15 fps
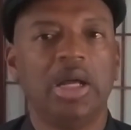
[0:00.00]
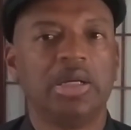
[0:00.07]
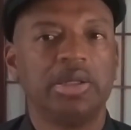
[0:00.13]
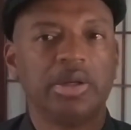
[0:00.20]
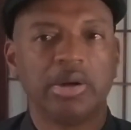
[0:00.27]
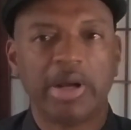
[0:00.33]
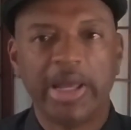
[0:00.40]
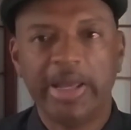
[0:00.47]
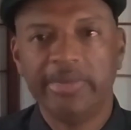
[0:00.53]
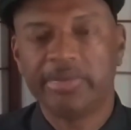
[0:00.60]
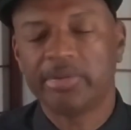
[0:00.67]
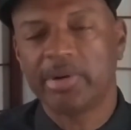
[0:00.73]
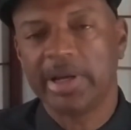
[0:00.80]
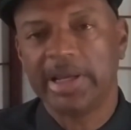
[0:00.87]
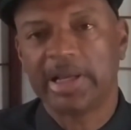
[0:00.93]
Your 8th
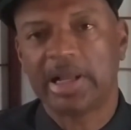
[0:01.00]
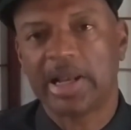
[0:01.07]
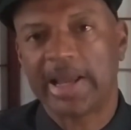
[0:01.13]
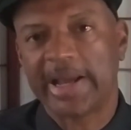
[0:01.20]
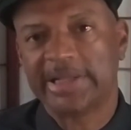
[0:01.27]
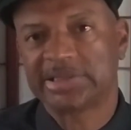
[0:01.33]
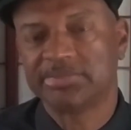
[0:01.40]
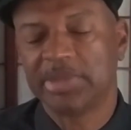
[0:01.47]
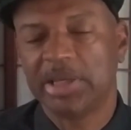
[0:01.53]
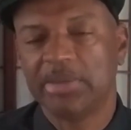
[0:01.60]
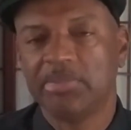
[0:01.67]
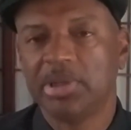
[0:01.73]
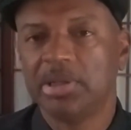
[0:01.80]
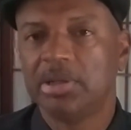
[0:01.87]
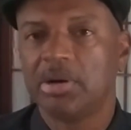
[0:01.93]
grade class may
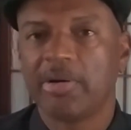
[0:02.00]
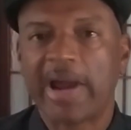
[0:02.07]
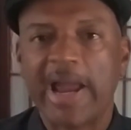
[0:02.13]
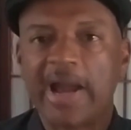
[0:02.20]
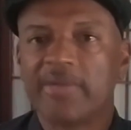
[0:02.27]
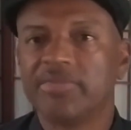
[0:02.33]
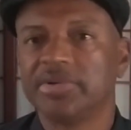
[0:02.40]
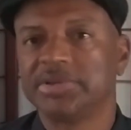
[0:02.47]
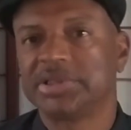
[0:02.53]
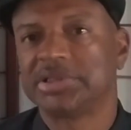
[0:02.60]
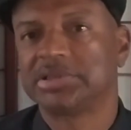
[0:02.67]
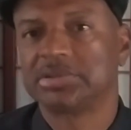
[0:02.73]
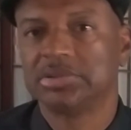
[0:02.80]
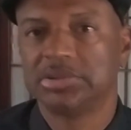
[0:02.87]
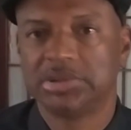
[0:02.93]
be your average
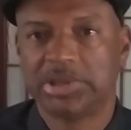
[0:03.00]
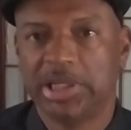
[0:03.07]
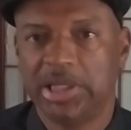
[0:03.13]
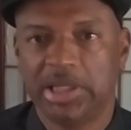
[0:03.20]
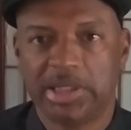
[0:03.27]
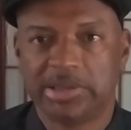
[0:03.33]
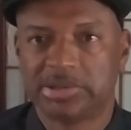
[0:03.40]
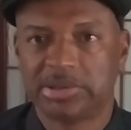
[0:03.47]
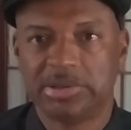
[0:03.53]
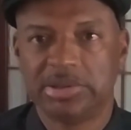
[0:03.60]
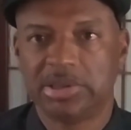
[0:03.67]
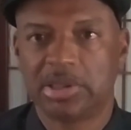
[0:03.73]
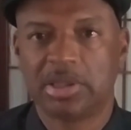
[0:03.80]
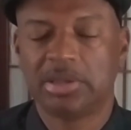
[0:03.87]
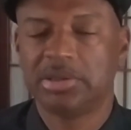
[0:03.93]
kids,
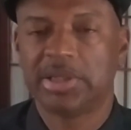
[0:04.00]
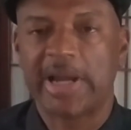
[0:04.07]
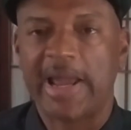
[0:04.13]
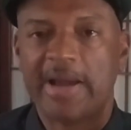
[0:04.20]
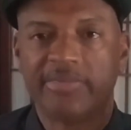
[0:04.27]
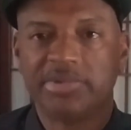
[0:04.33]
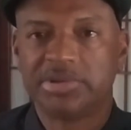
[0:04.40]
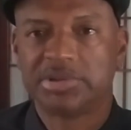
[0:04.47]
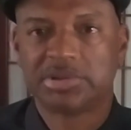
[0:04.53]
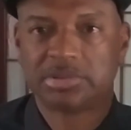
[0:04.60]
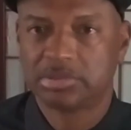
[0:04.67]
they're average